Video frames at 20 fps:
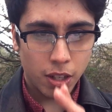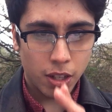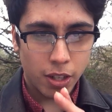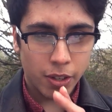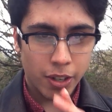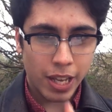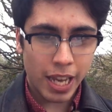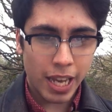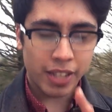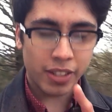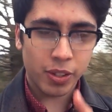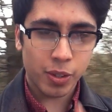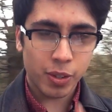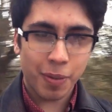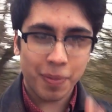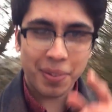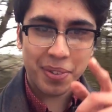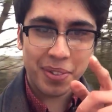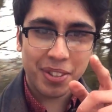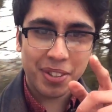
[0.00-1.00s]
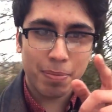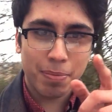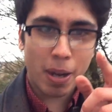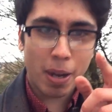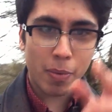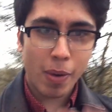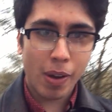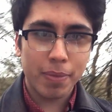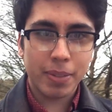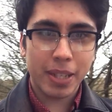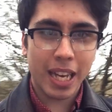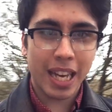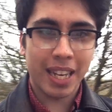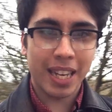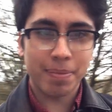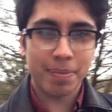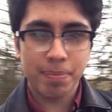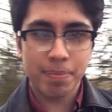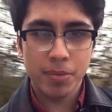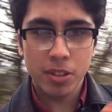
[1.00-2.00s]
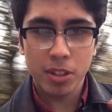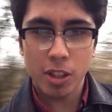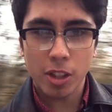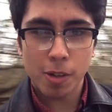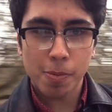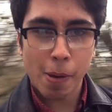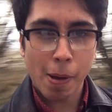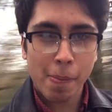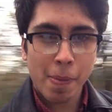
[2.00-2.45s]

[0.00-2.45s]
Okay, so I'm using my webcam on my